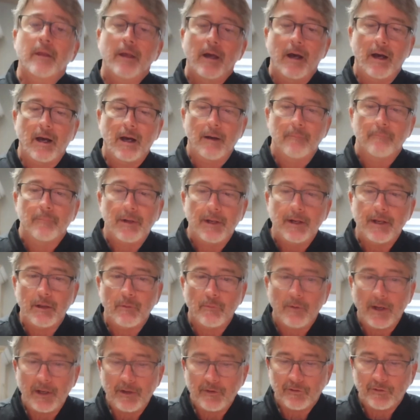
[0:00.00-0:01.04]
But
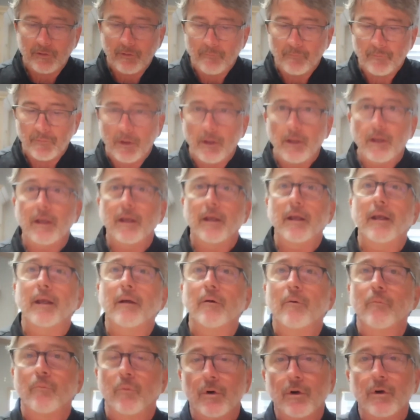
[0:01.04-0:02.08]
anyways,
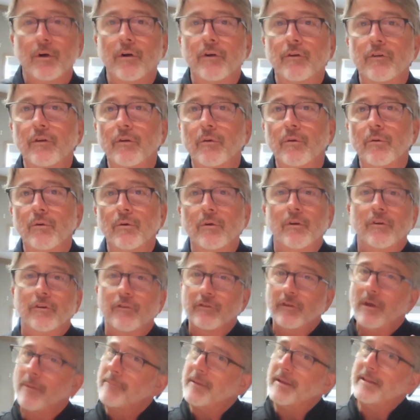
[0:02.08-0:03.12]
we're going to do
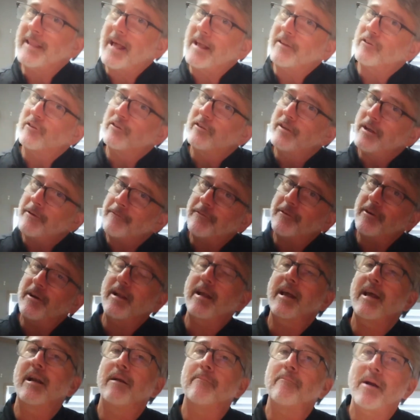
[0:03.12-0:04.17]
something that's
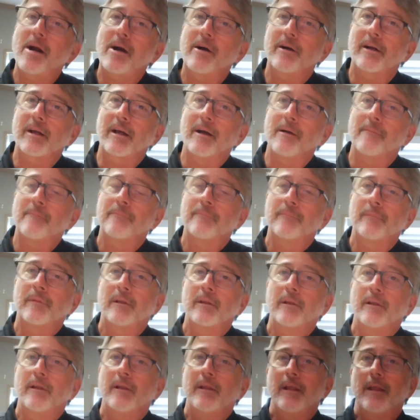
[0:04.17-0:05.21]
different in America
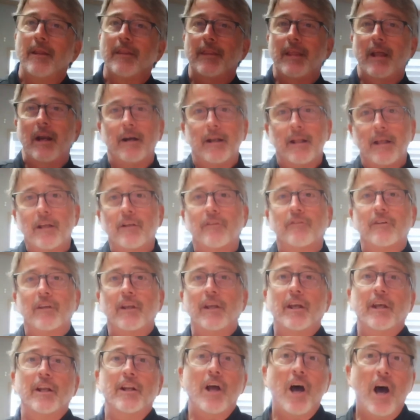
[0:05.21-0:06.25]
than it is
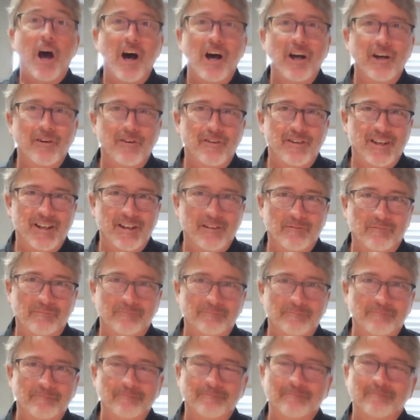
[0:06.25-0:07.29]
in Hungary.
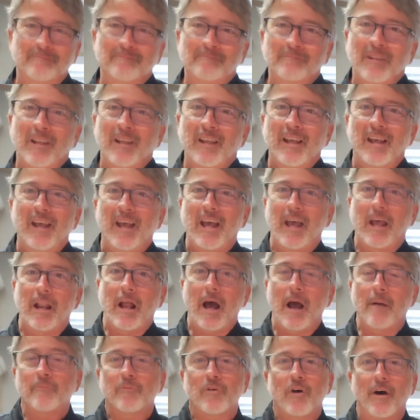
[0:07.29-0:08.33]
And
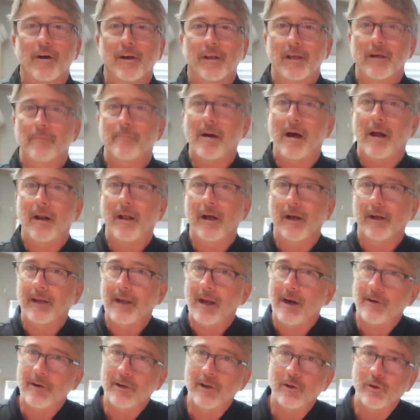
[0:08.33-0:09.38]
I'm talking about
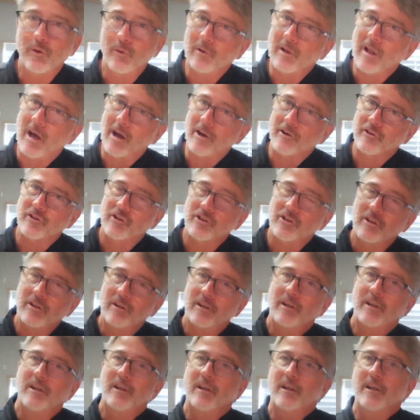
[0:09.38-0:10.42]
Hungarian Goulash.
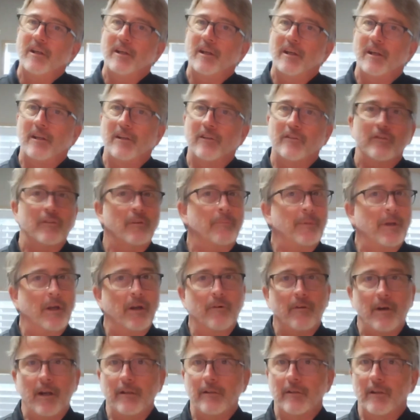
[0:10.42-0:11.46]
This is going to be a
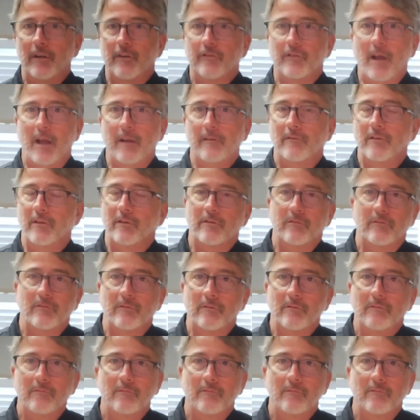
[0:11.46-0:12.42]
great dish. I just